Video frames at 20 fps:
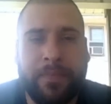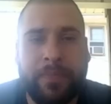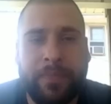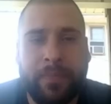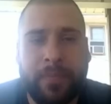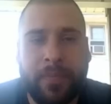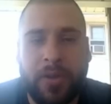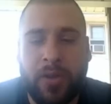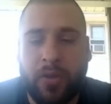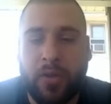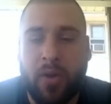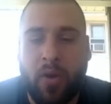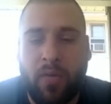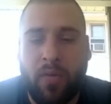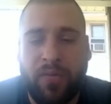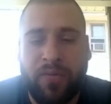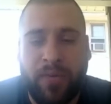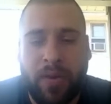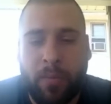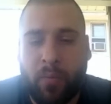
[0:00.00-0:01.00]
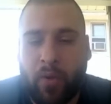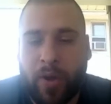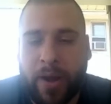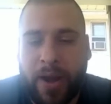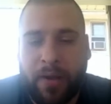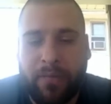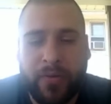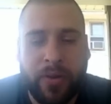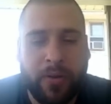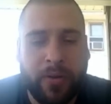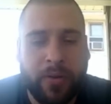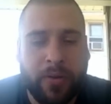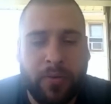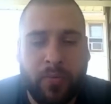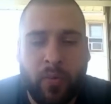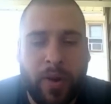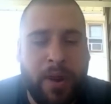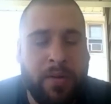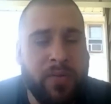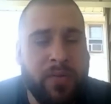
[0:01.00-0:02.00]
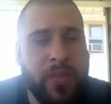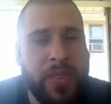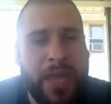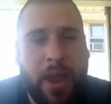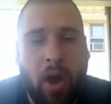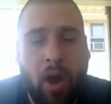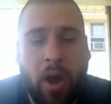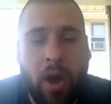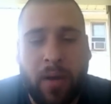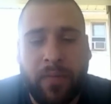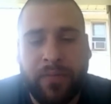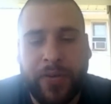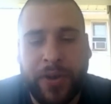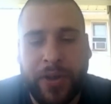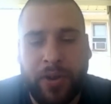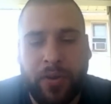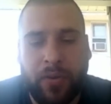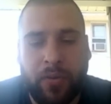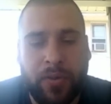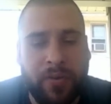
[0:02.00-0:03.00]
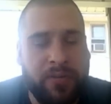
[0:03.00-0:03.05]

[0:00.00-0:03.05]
You go from whatever they offer you,